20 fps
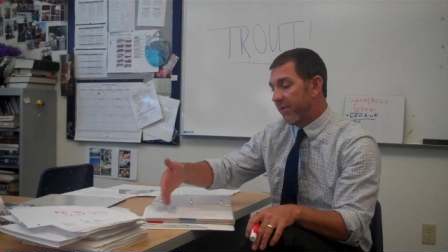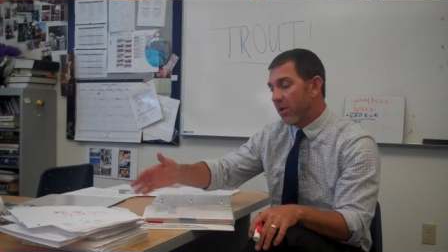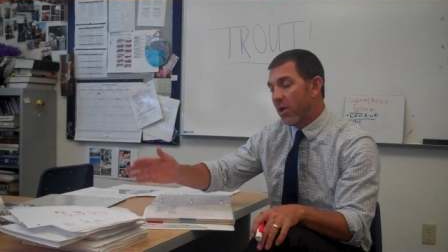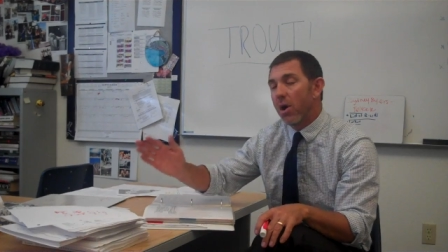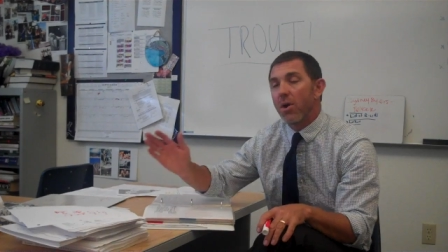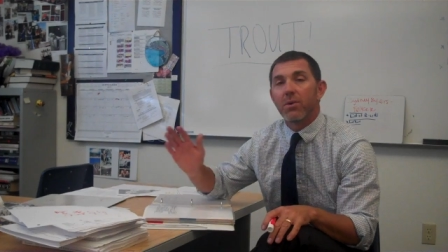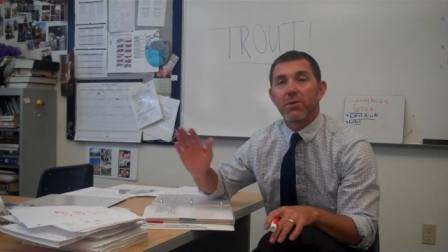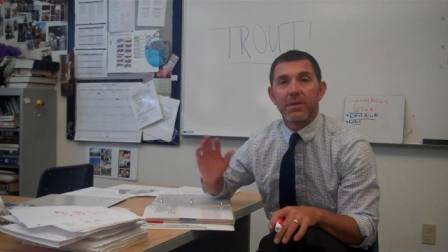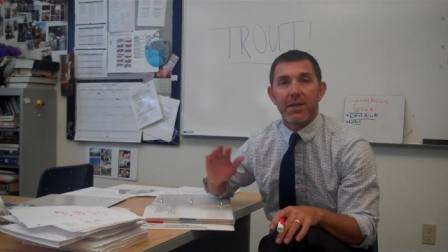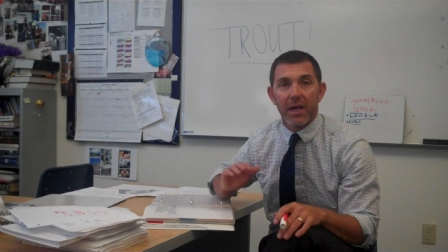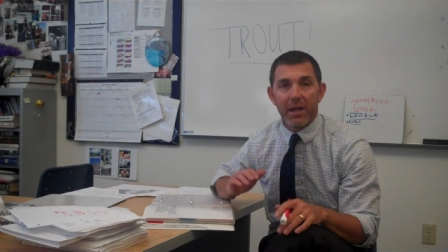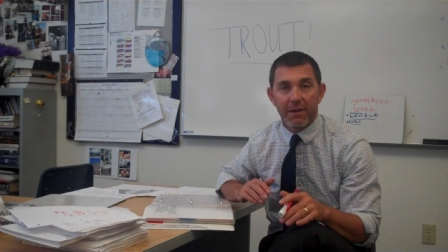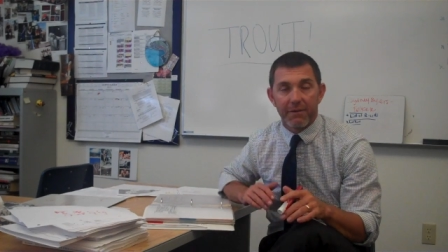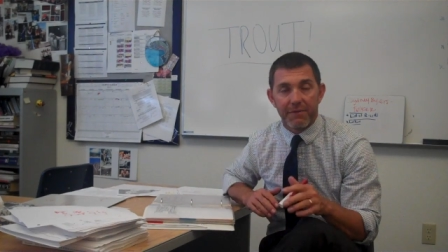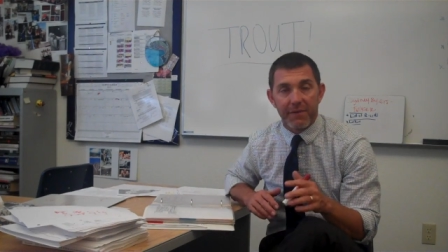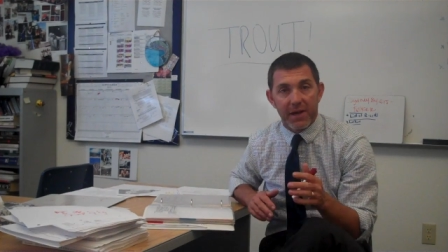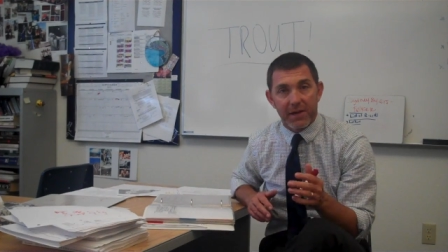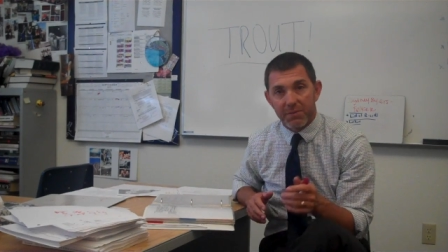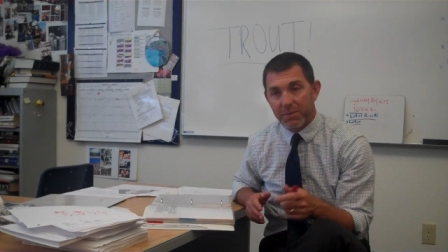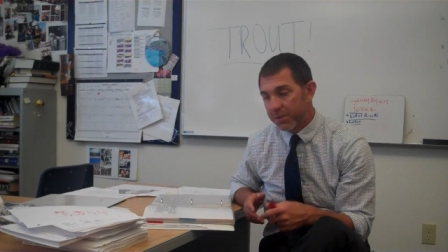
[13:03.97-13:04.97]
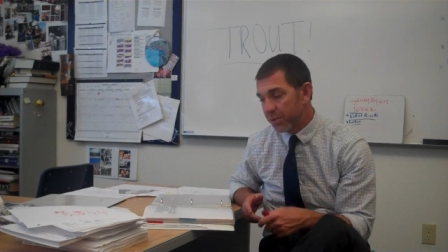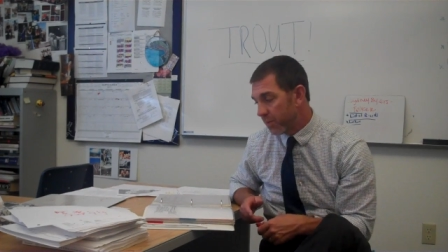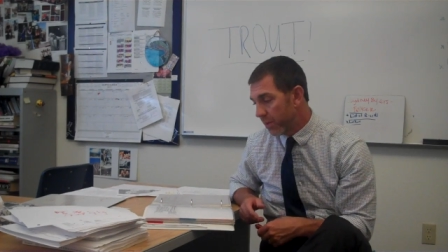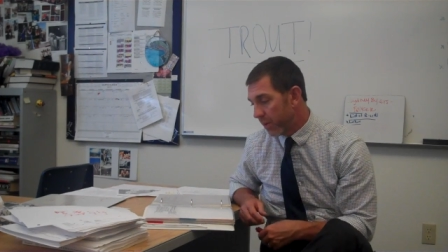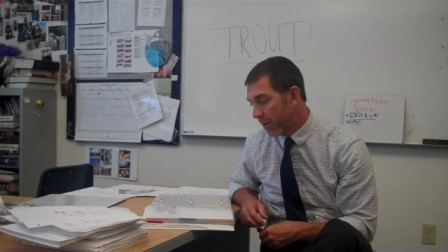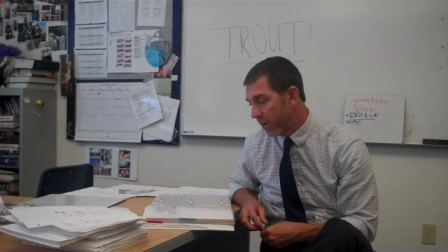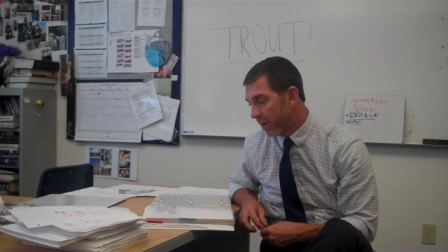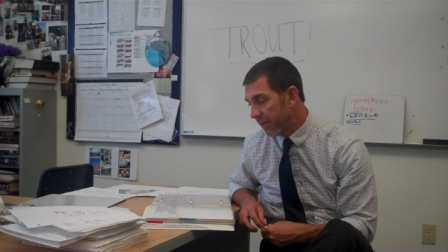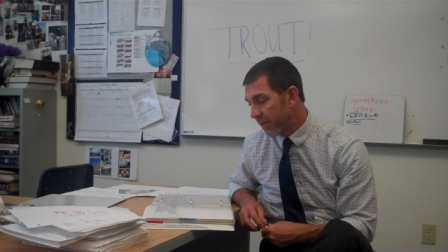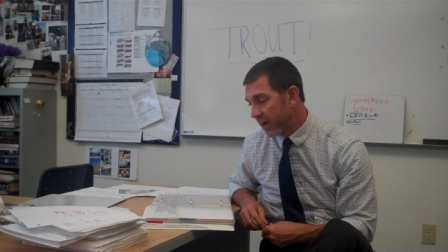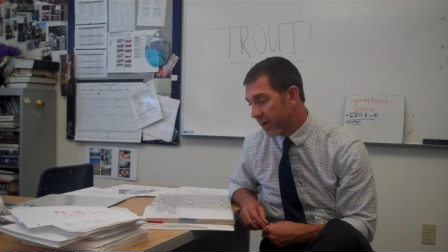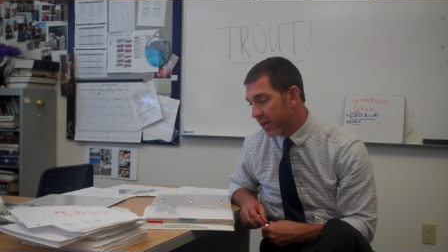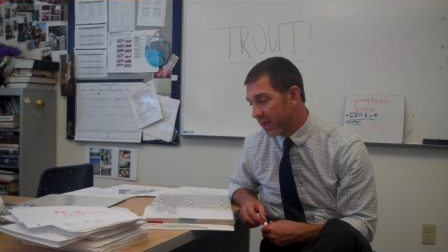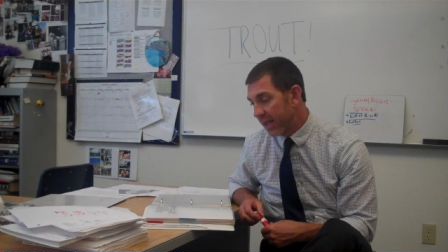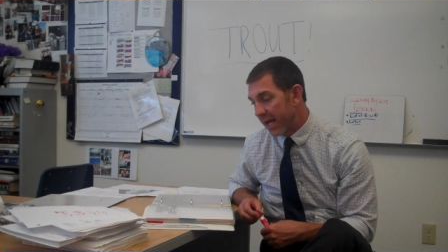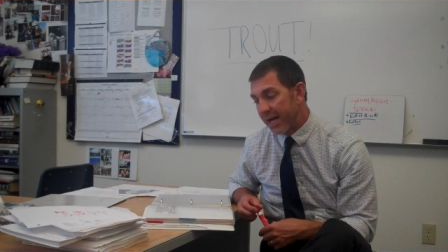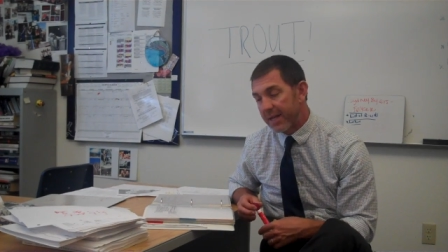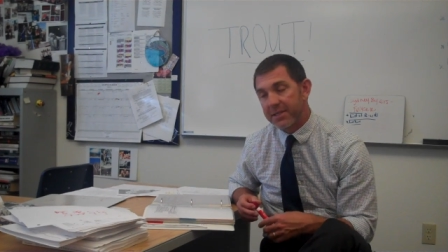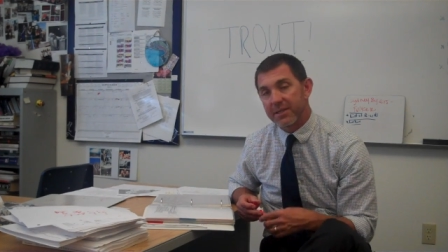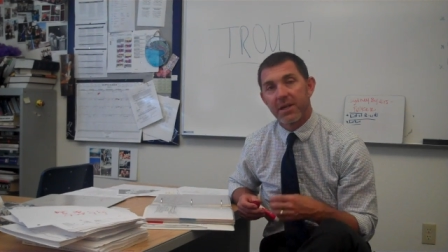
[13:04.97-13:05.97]
we have coattail effect, which we went over in
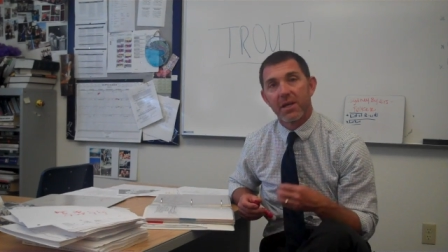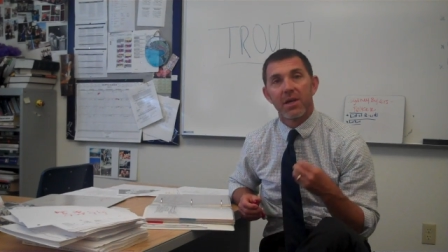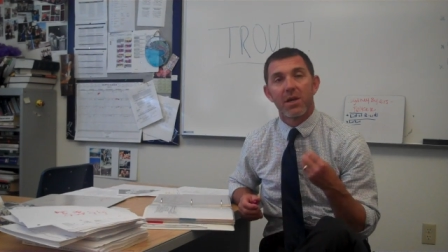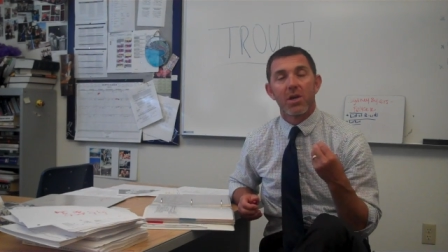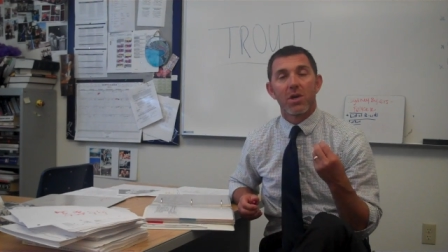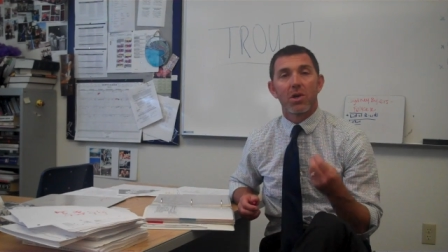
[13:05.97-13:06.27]
class.